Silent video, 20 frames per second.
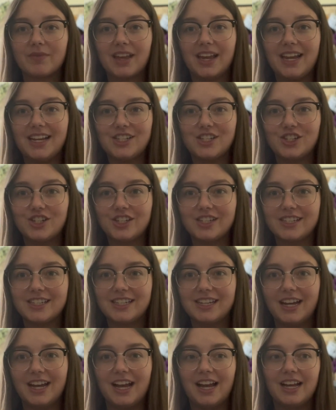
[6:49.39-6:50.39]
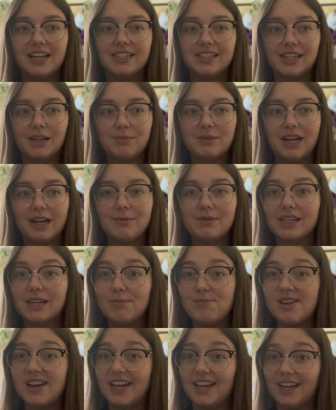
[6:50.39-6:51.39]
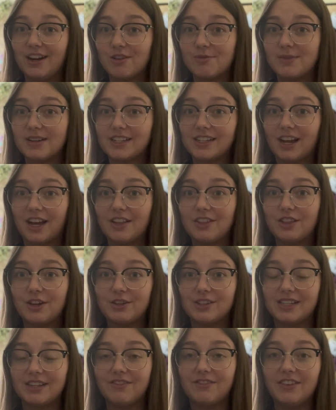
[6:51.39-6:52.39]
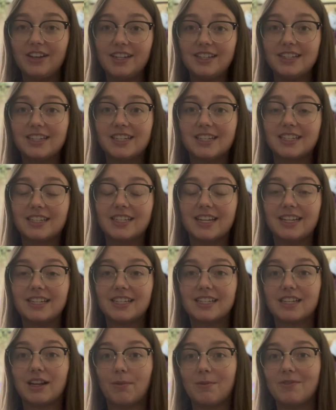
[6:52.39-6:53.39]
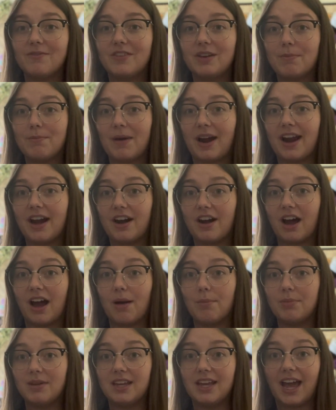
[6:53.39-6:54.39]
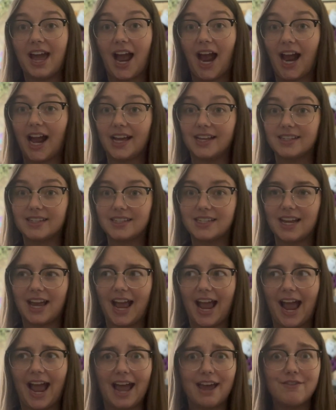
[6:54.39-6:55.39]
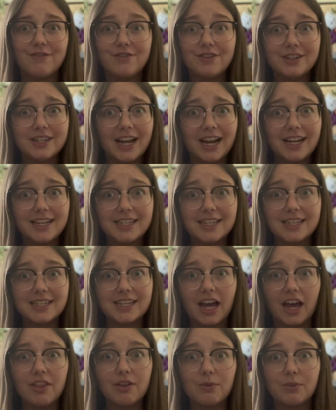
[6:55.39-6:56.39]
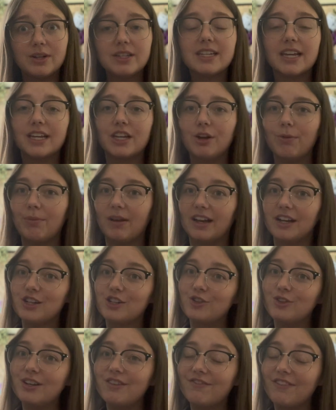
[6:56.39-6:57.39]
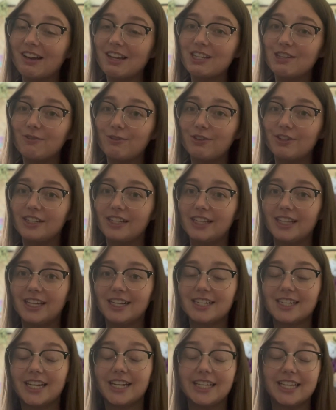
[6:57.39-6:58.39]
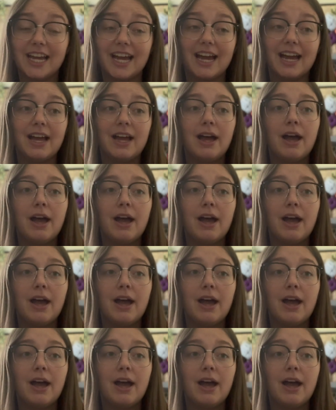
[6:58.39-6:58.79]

It's just sometimes it can be a hit or miss on those events, since some of them might not be as advertised as other ones, like your big street festivals and things like that.